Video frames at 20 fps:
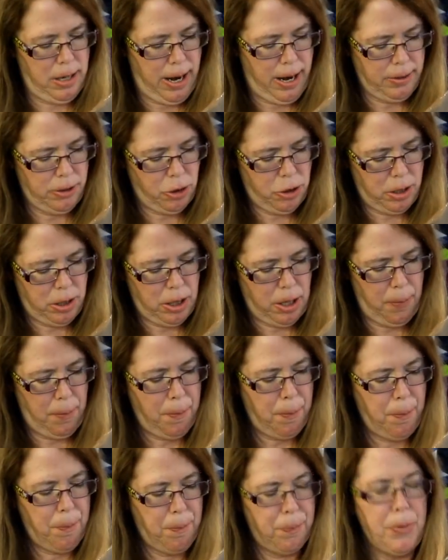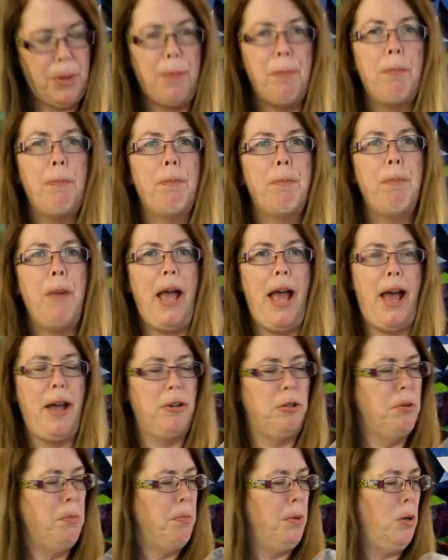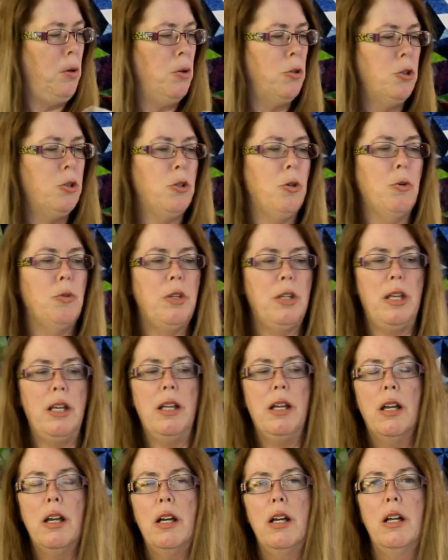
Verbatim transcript: not just the pattern, but also the